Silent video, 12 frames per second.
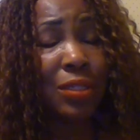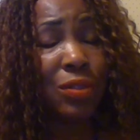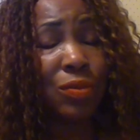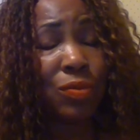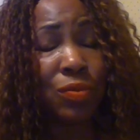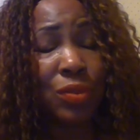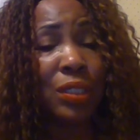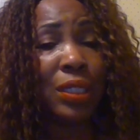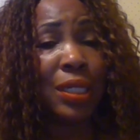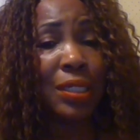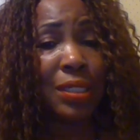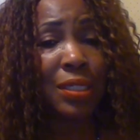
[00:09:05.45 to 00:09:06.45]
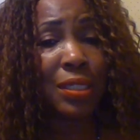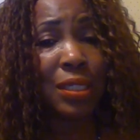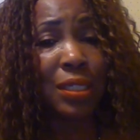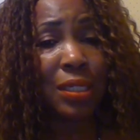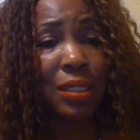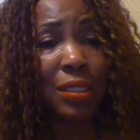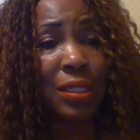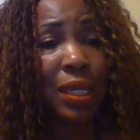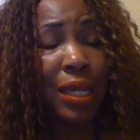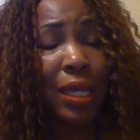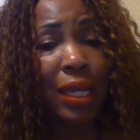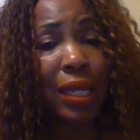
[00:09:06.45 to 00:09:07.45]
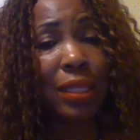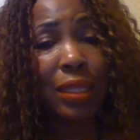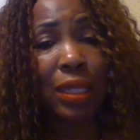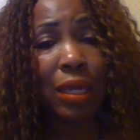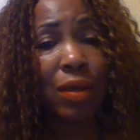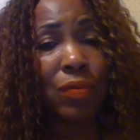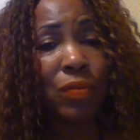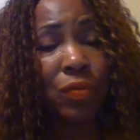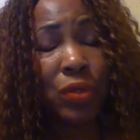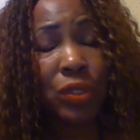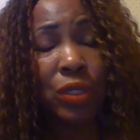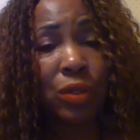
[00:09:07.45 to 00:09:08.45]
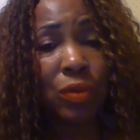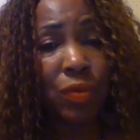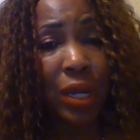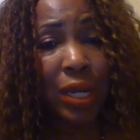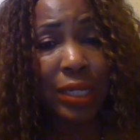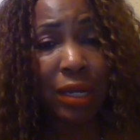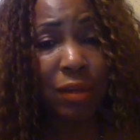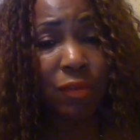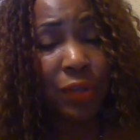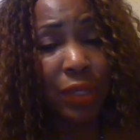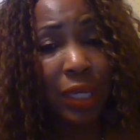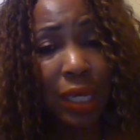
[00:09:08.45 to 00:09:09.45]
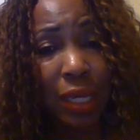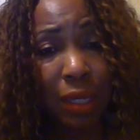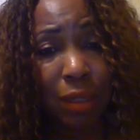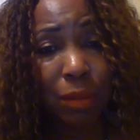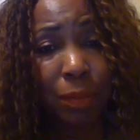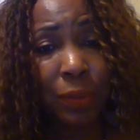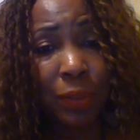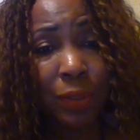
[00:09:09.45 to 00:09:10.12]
is really a disease, and they are really crying out for help